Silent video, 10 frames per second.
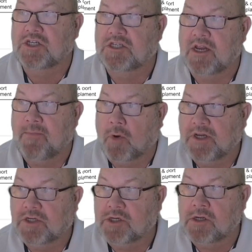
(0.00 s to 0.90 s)

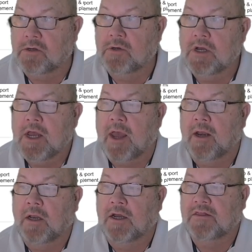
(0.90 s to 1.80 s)
C.2 and
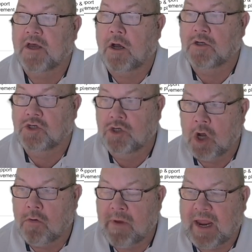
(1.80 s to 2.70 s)
look at the
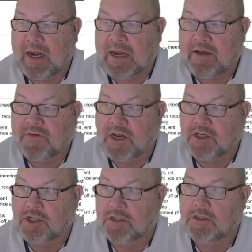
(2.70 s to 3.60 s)
domain
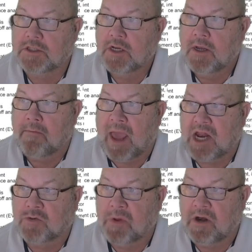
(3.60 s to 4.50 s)
definitions.
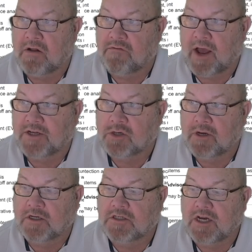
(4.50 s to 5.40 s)
Management and advisory
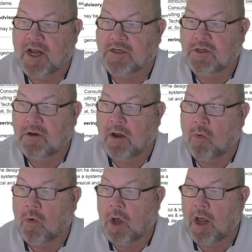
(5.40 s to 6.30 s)
is
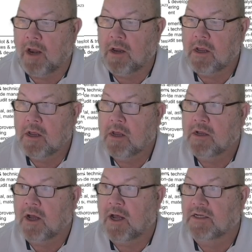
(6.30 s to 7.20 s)

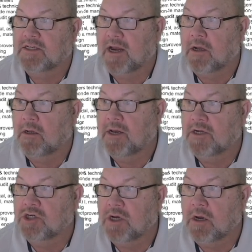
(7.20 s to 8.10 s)
C.2.1, technical and
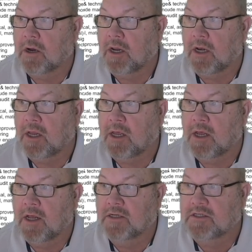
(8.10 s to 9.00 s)
engineering is